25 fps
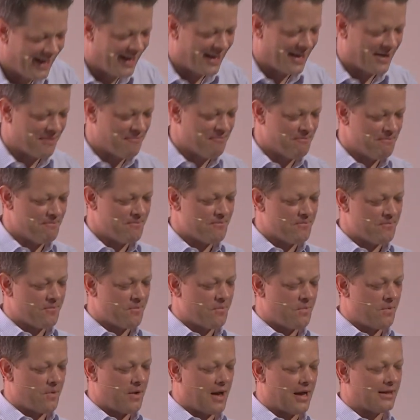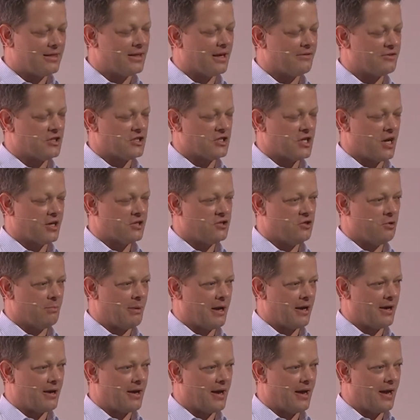um, I'd love to talk to you
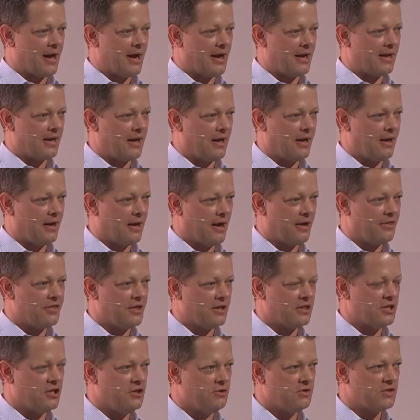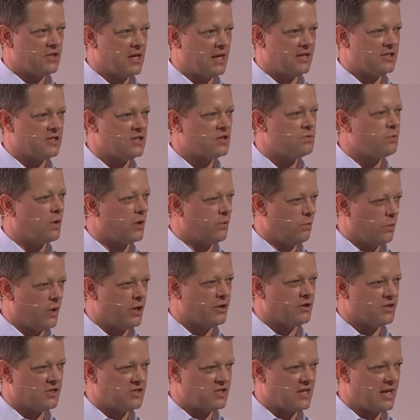about it. I, I, I, think the use case is one we
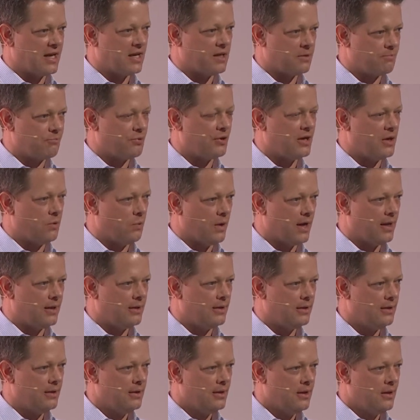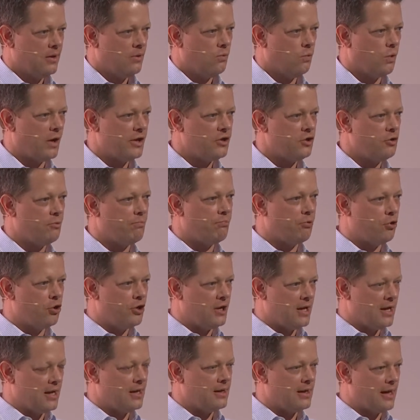understand pretty well what you
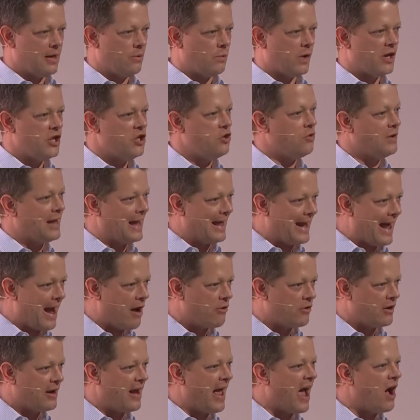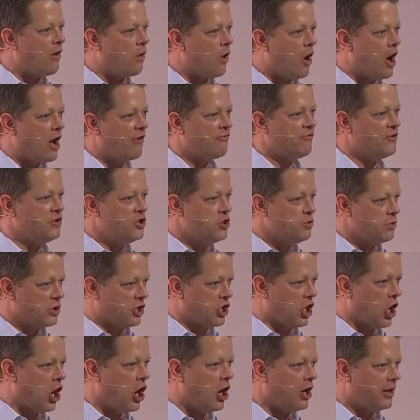put in and what you get out and how often you
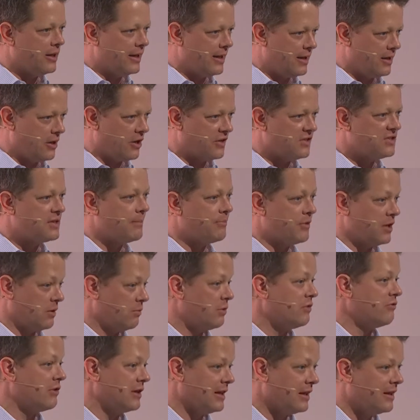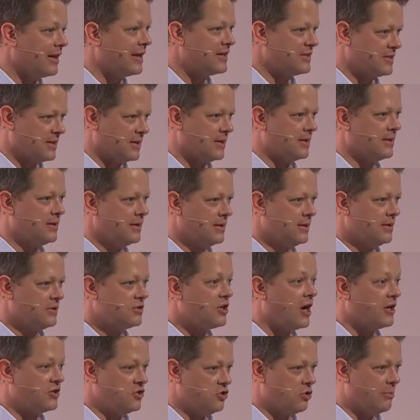would call it are something we'd really like to
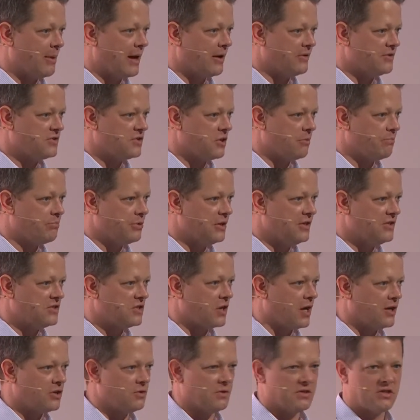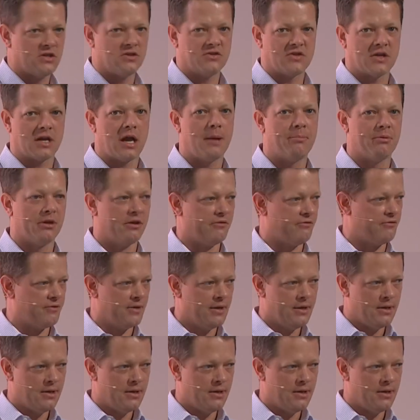talk to you about. So please talk to us. There's a couple of